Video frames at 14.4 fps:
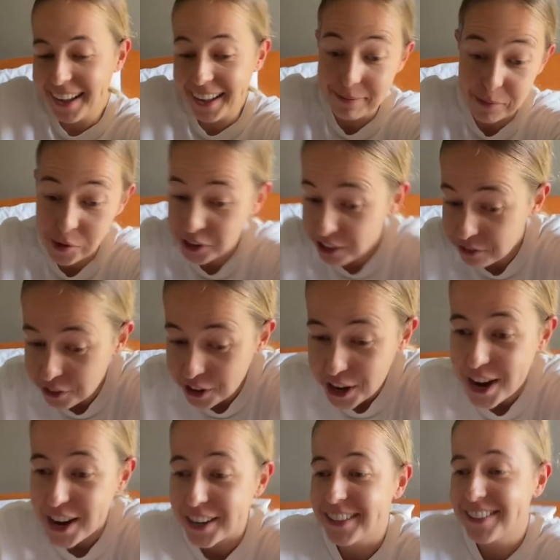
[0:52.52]
more than 4
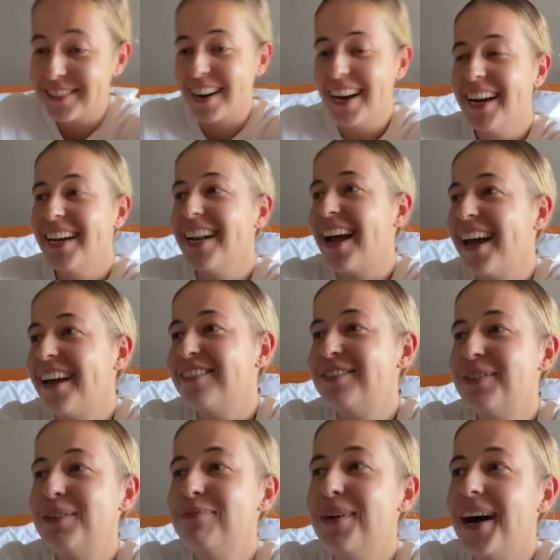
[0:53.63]
years, right? I haven't
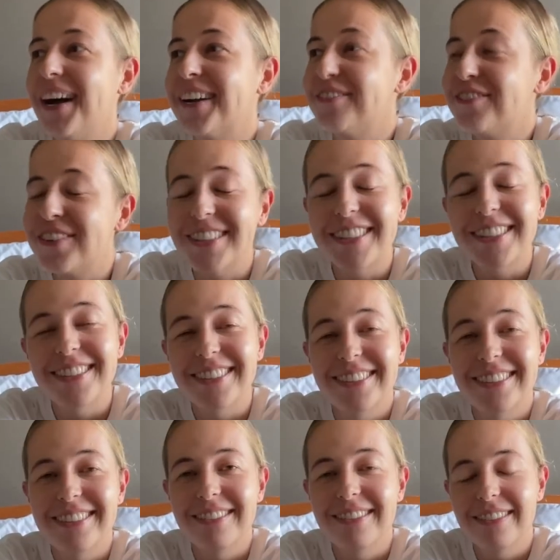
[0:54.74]
been back for,
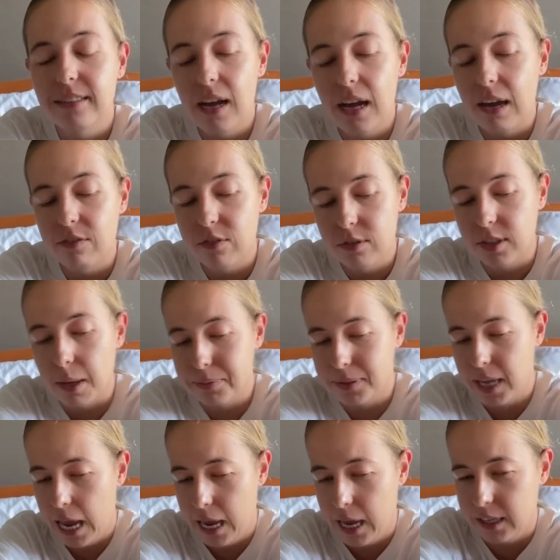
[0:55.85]
I have to stop
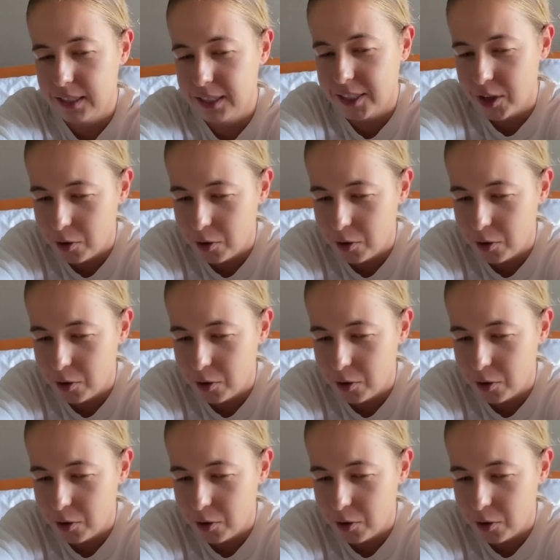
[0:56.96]
saying so